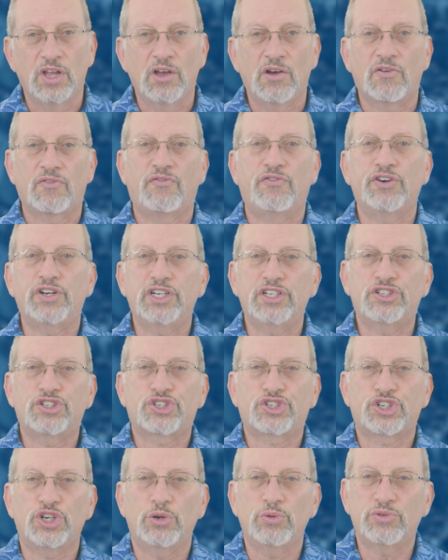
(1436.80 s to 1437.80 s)
Footage
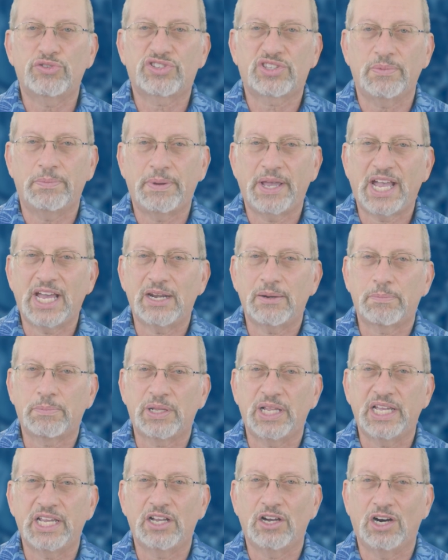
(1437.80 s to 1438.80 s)
shows the band
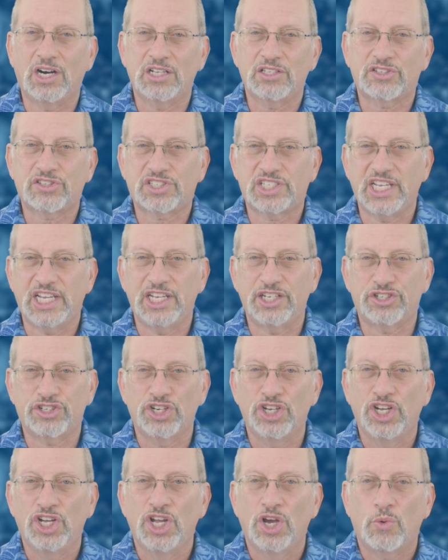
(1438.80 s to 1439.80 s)
playing on
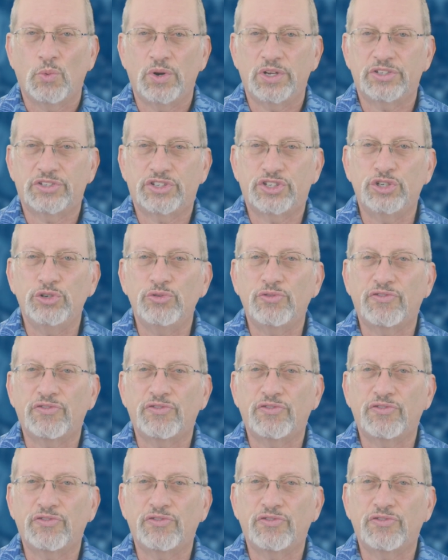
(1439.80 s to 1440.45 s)
stage when 2